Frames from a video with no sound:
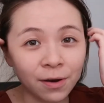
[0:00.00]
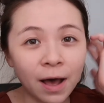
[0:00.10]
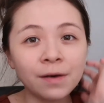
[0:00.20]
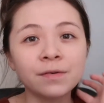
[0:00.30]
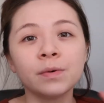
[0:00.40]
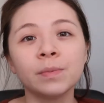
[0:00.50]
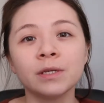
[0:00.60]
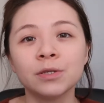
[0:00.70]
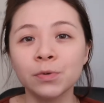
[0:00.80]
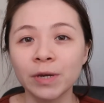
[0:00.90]
I will be
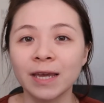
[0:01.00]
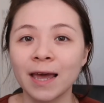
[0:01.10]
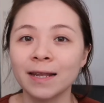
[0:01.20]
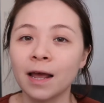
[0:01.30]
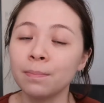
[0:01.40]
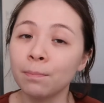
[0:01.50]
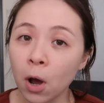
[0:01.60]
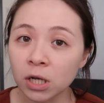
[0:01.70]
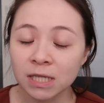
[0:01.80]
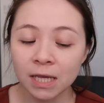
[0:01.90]
doing an
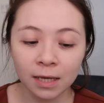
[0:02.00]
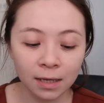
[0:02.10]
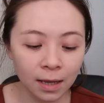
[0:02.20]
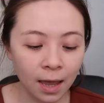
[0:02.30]
unboxing